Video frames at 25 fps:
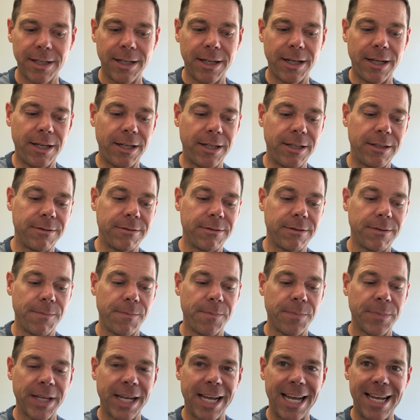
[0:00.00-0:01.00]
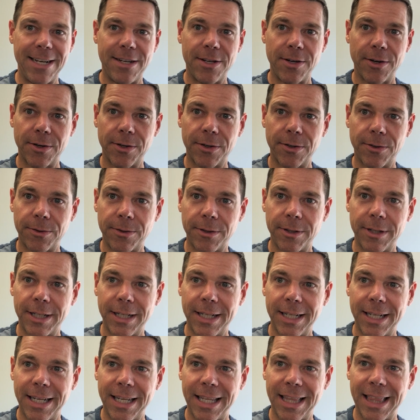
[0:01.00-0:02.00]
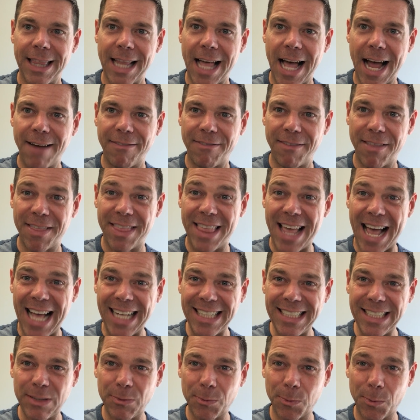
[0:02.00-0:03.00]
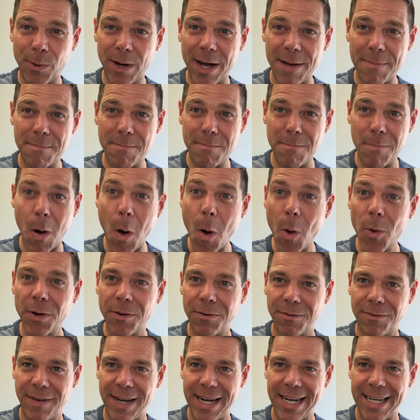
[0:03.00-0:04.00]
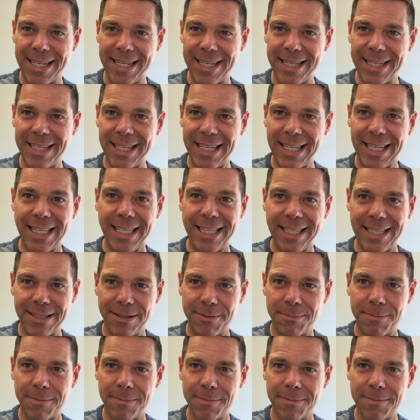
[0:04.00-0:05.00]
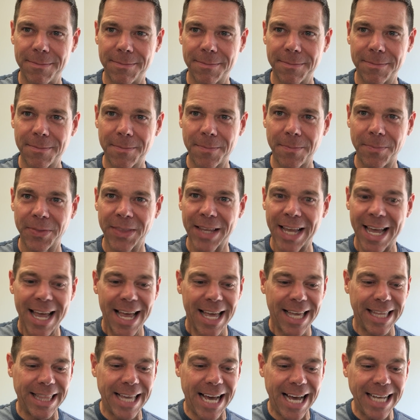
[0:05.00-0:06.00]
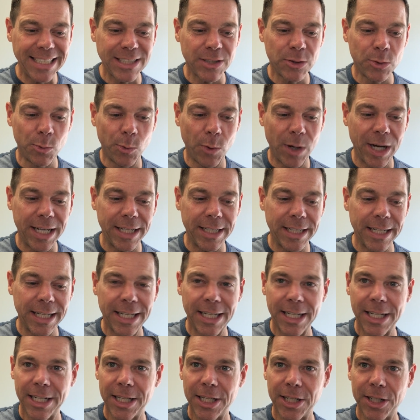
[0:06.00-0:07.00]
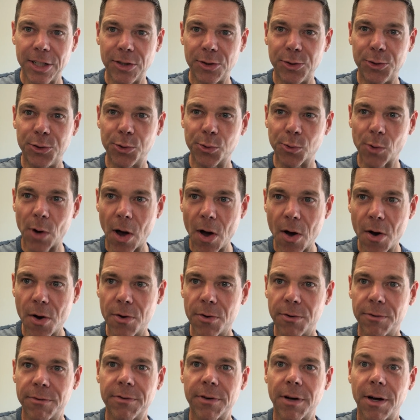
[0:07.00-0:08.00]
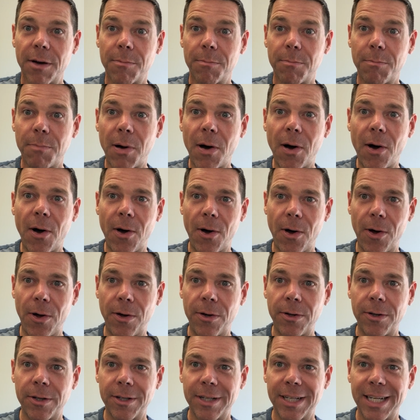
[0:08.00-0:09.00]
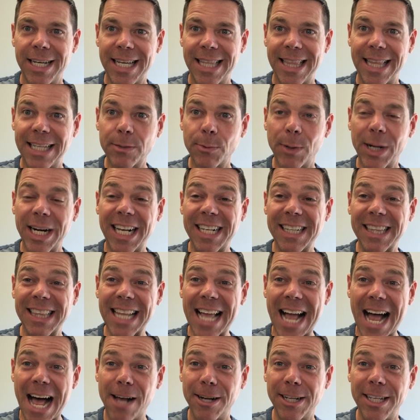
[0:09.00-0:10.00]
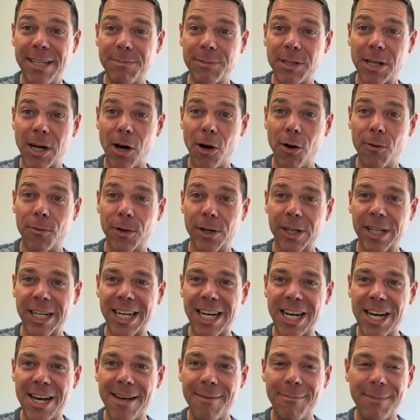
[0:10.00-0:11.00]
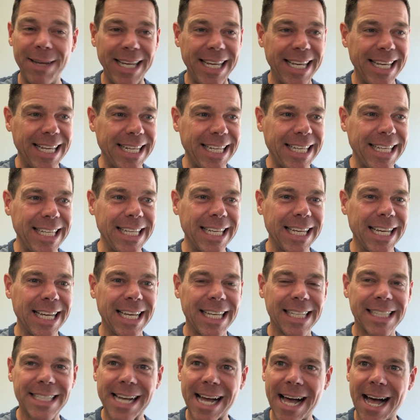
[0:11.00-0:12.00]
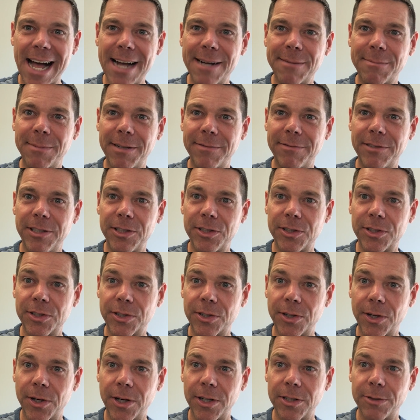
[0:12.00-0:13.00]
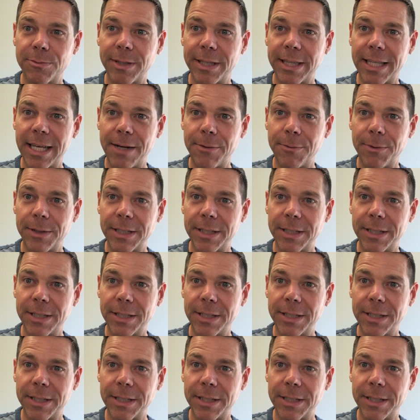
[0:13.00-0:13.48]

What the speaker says: of eternal life. That's what motivated him. That's what drove Paul. That's what allowed him to overcome any type of discouragement that